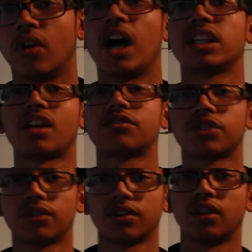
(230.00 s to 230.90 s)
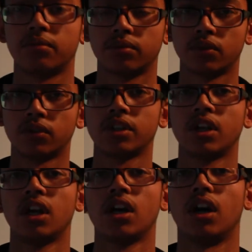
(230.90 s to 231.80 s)
Now, as I've shown on the board,
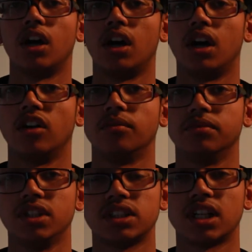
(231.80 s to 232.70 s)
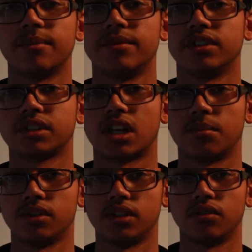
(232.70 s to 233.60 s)
these elements
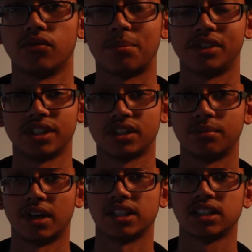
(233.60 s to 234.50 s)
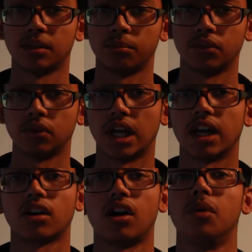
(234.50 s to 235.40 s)
can be represented by a symbol
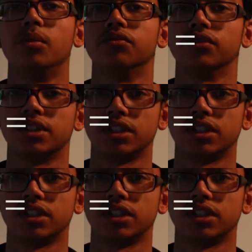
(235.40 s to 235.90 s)
like carbon for